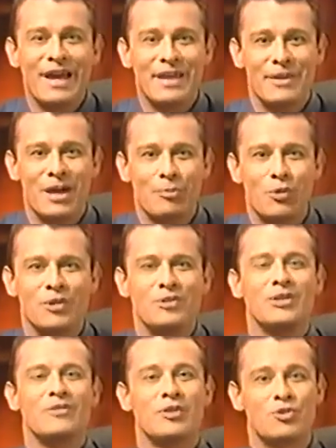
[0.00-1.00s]
At that point,
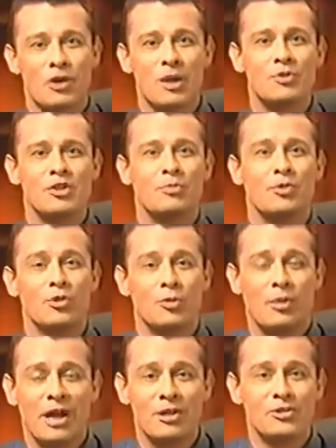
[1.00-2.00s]
you give the dropshipper your
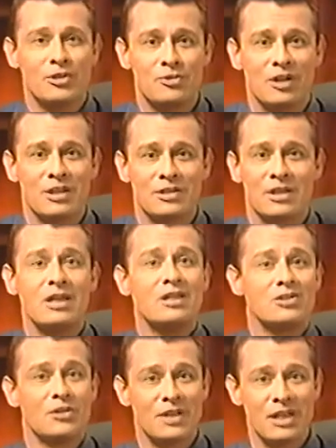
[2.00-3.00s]
buyer's address
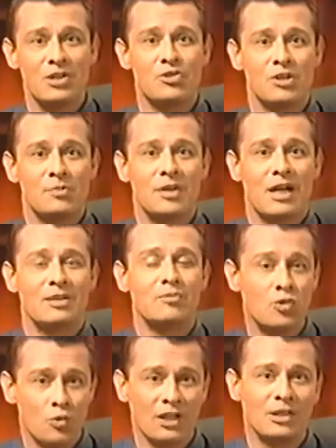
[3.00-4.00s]
so they can ship the
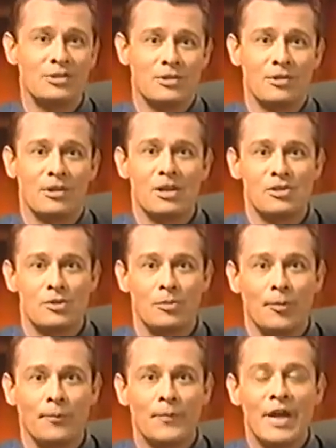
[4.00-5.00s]
item directly to your
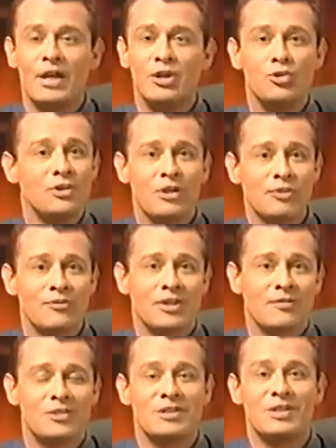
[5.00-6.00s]
customer. You never even
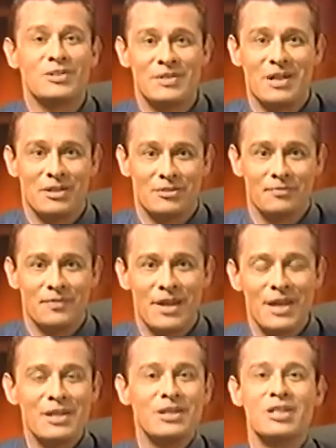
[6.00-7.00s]
have to touch the item.
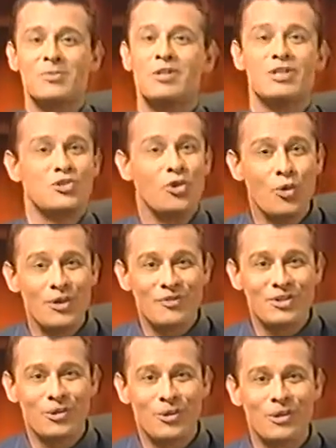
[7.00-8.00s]
This means no
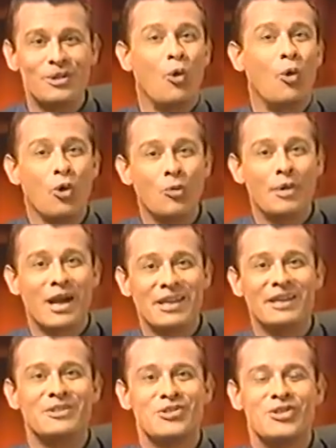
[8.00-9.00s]
inventory or
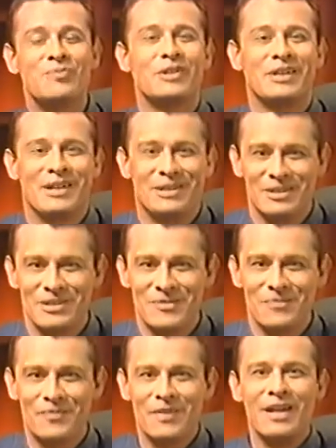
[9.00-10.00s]
packing and shipping
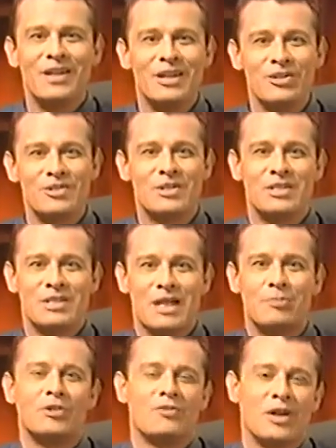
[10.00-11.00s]
headaches. Here's an
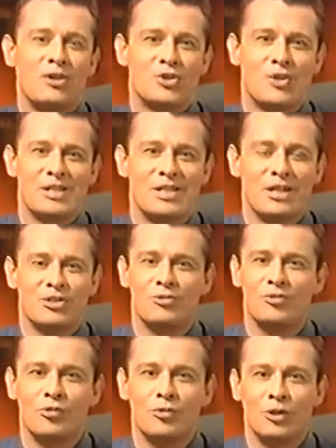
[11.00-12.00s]
example of how a
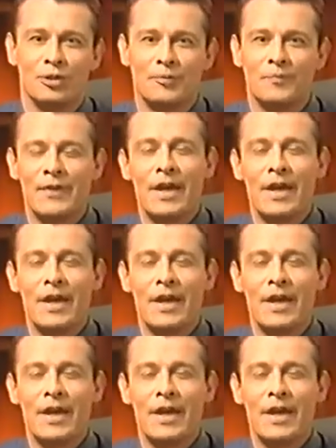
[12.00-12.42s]
transaction would work.